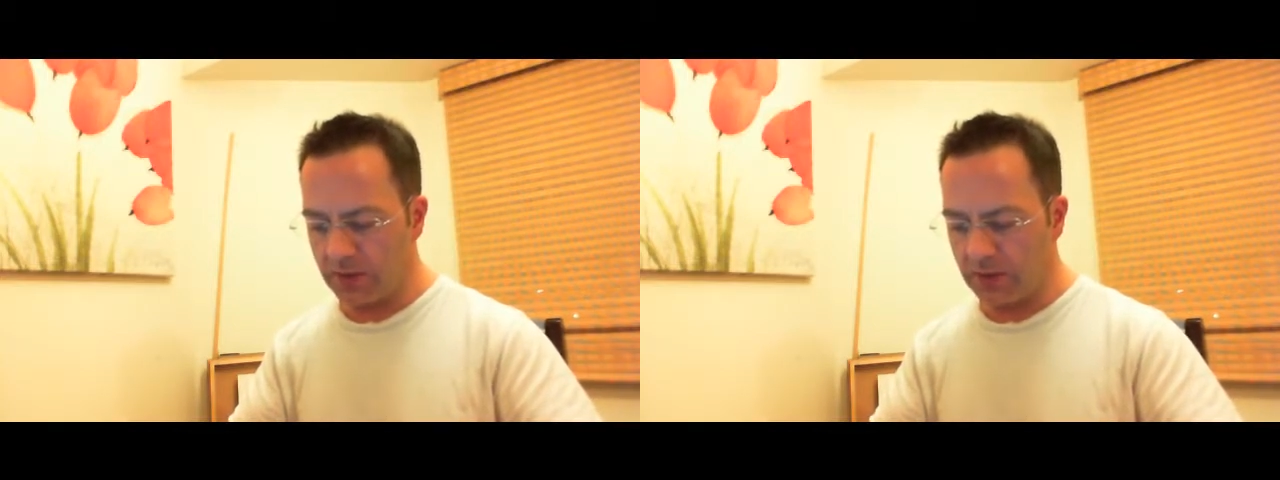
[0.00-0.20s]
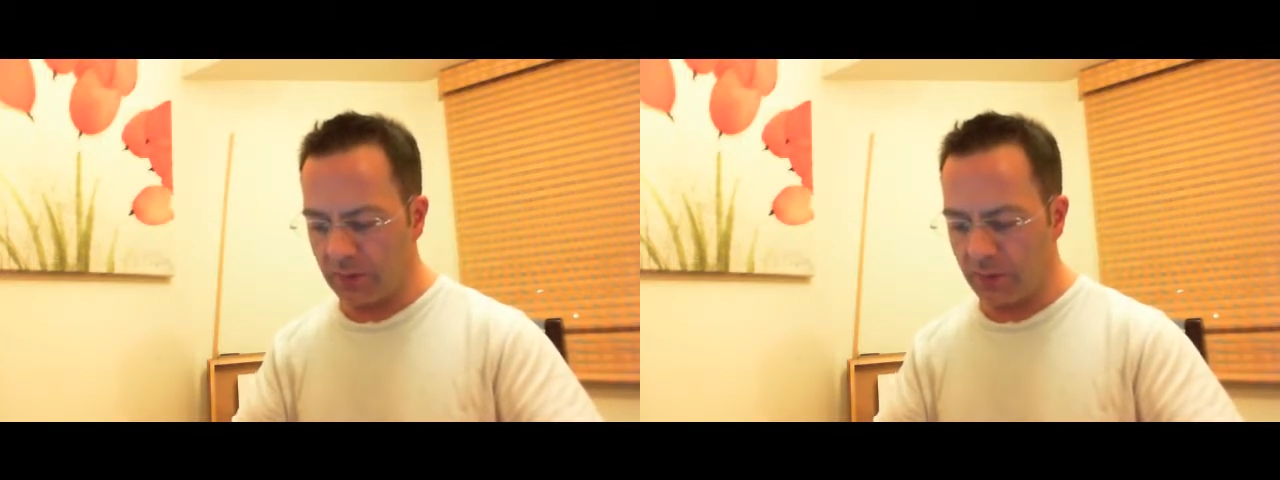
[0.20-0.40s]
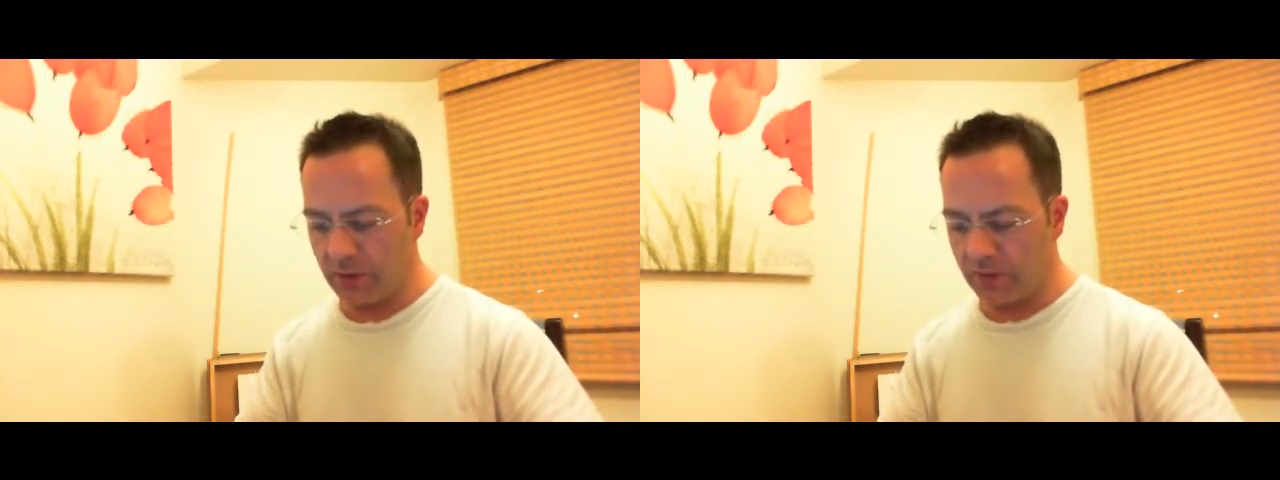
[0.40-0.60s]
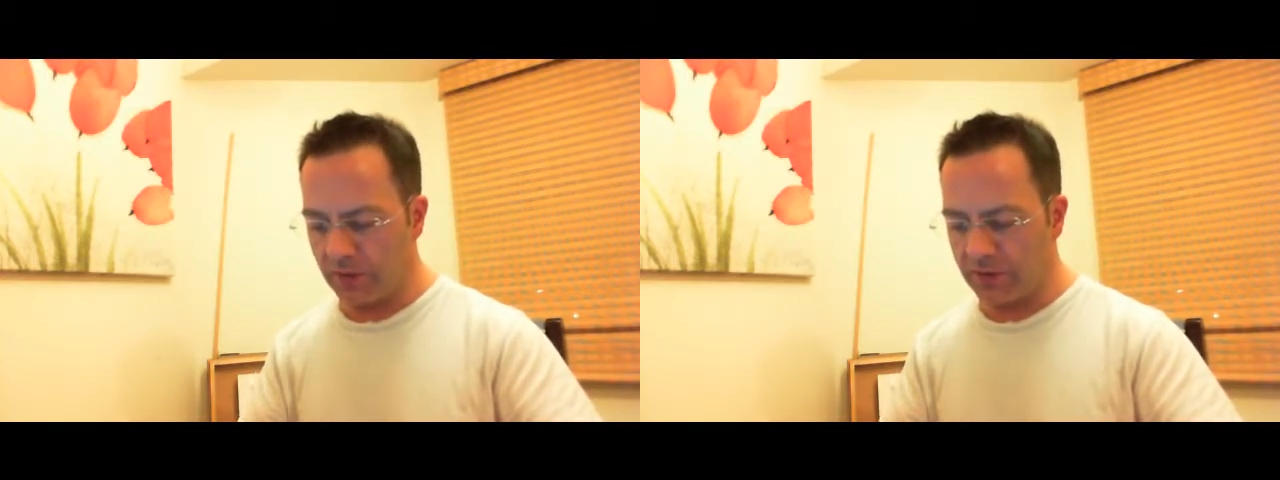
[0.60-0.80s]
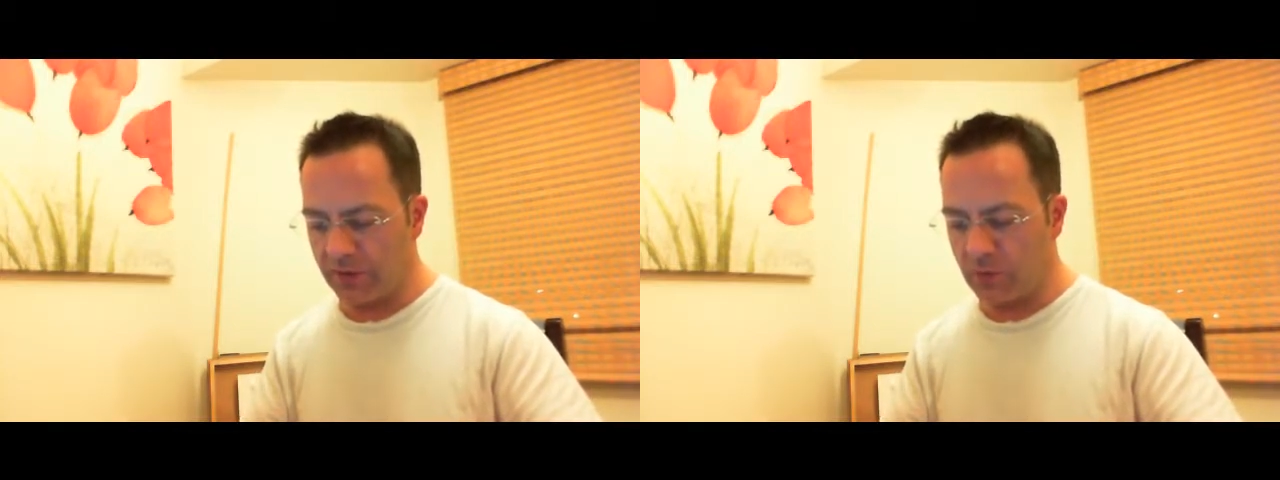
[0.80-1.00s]
in Libya for
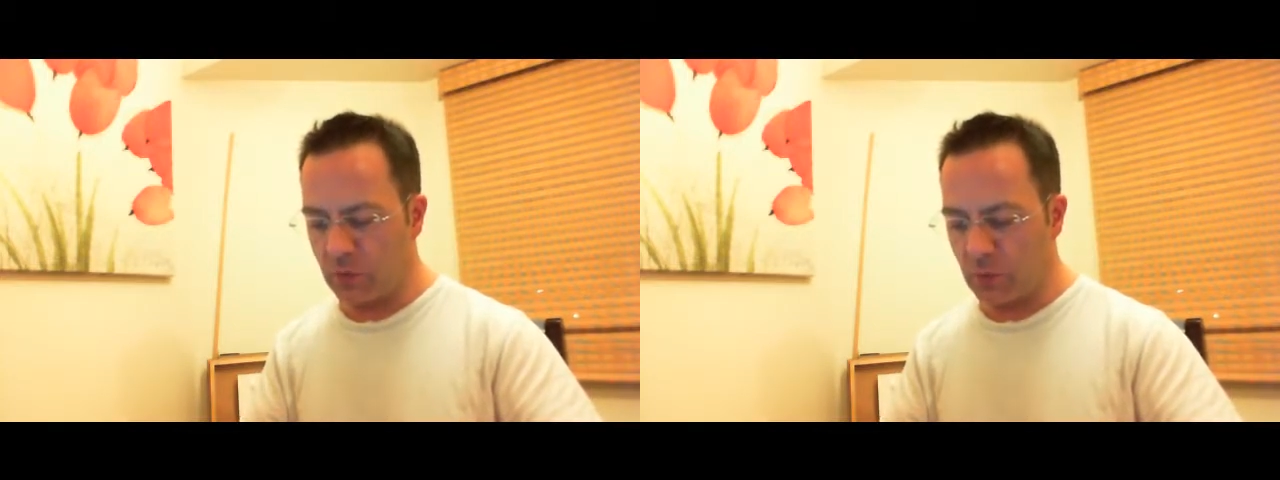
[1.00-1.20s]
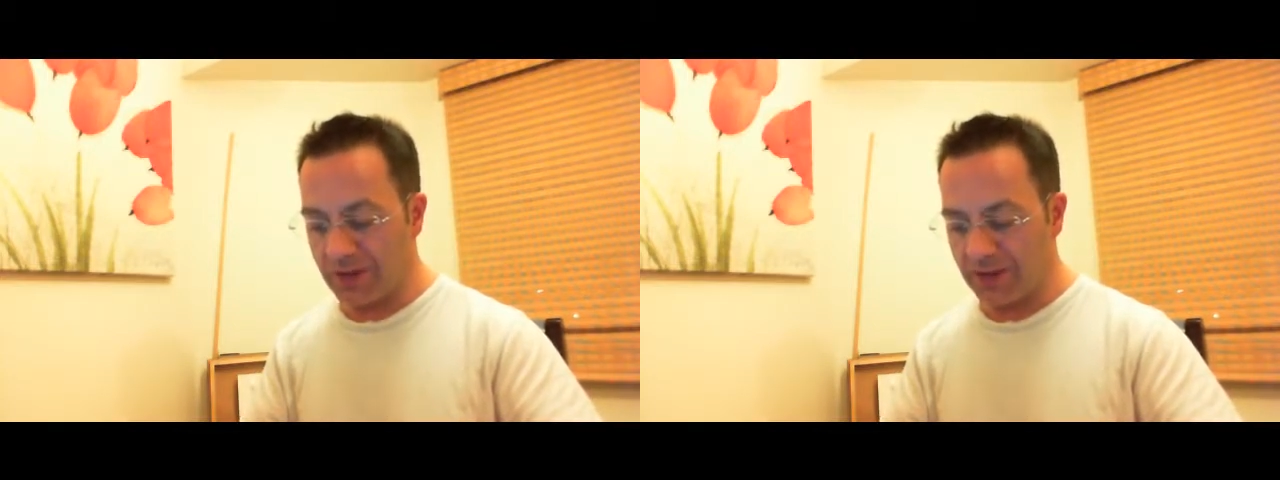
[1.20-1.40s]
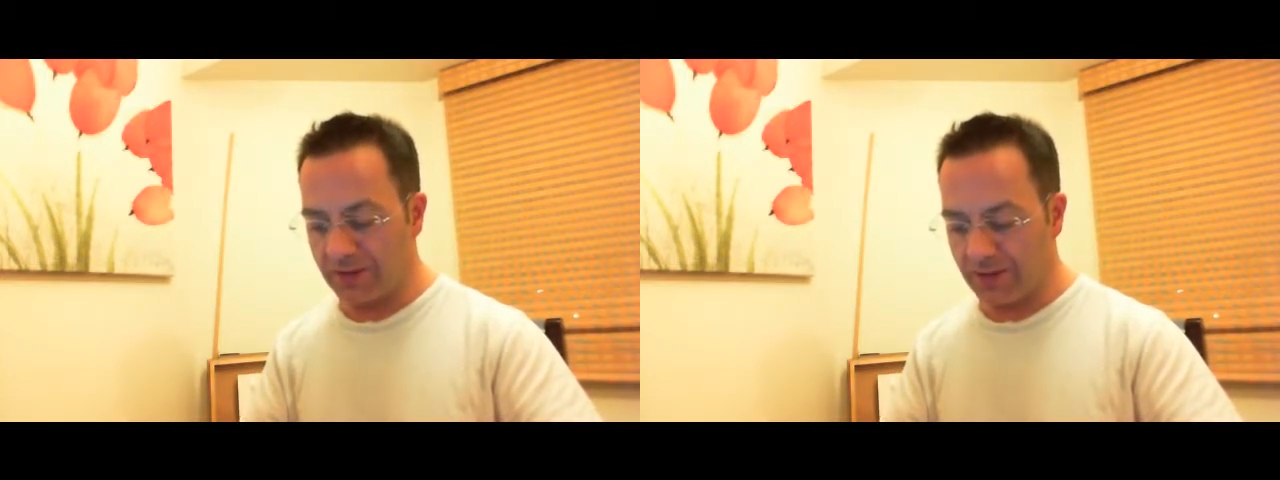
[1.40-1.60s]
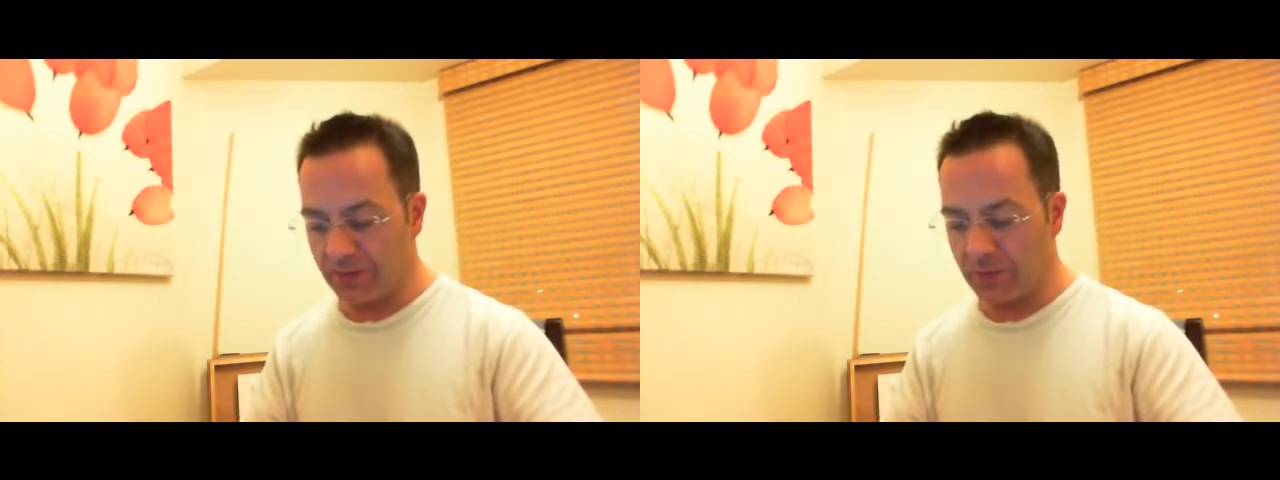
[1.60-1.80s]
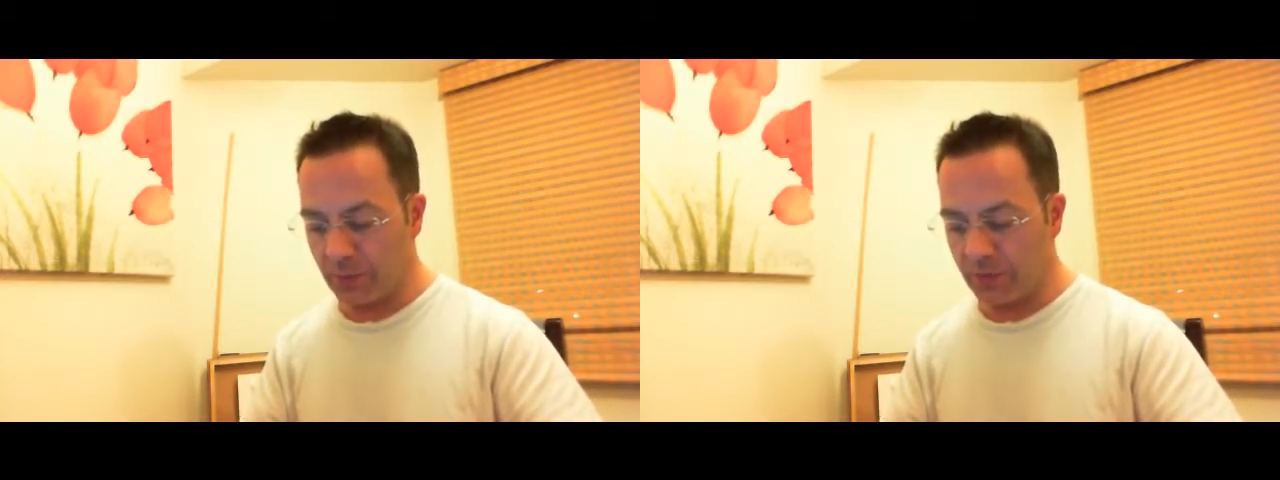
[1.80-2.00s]
several weeks
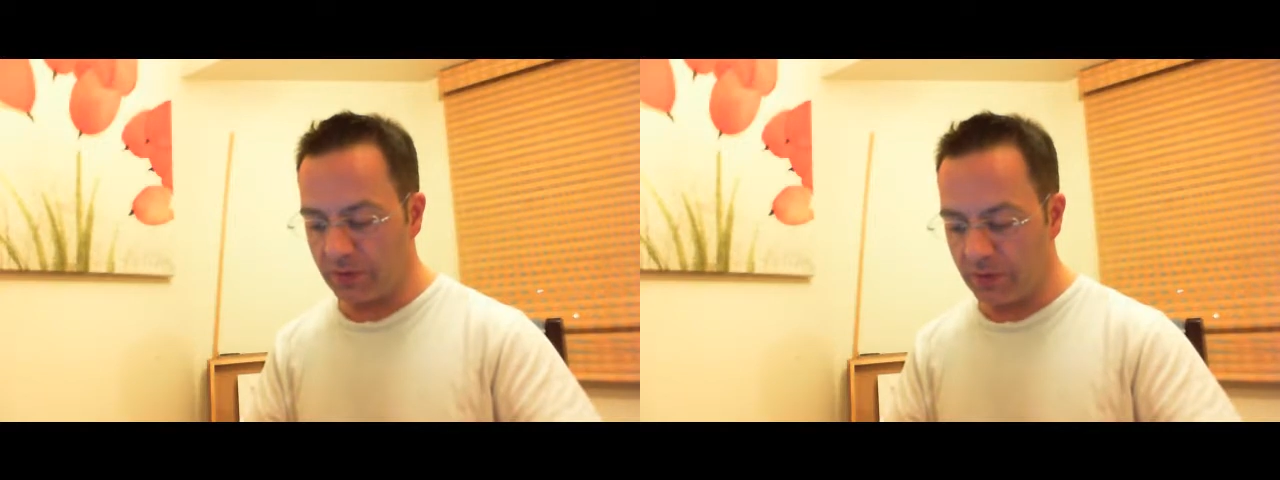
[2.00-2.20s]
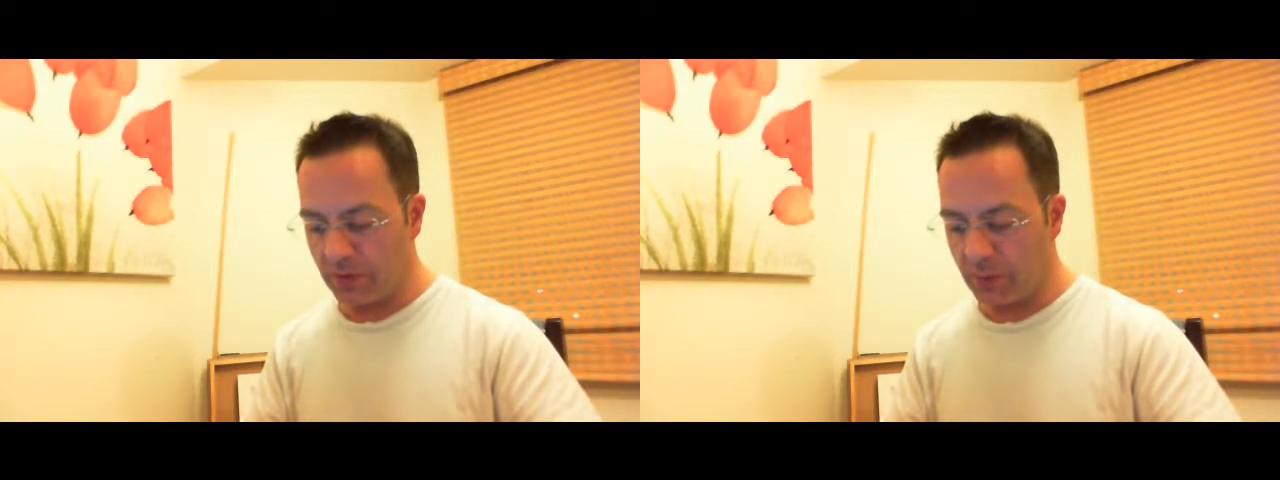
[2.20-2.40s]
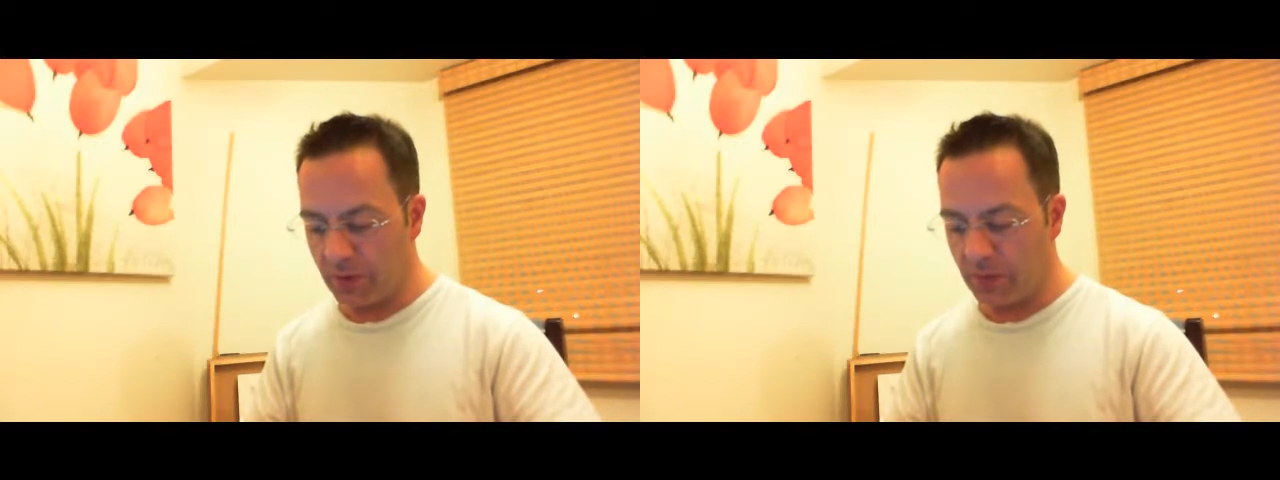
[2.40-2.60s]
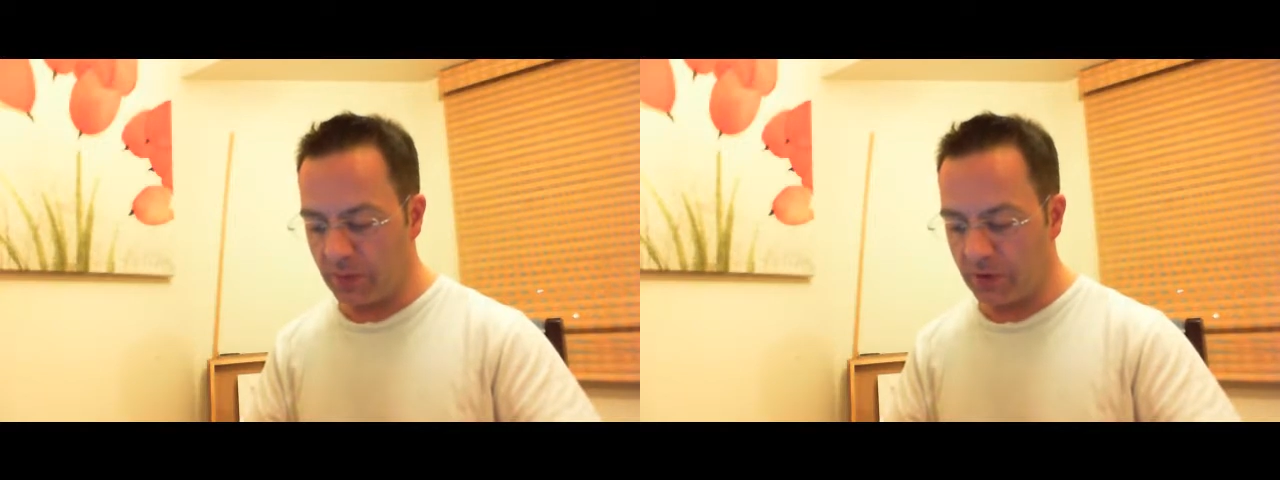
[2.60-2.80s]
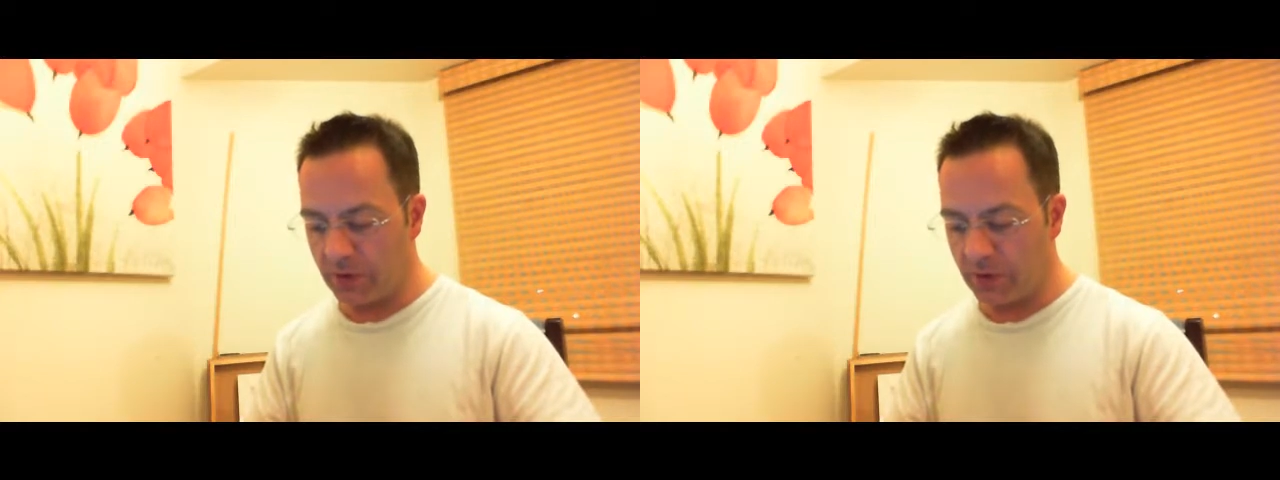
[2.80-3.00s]
after President Obama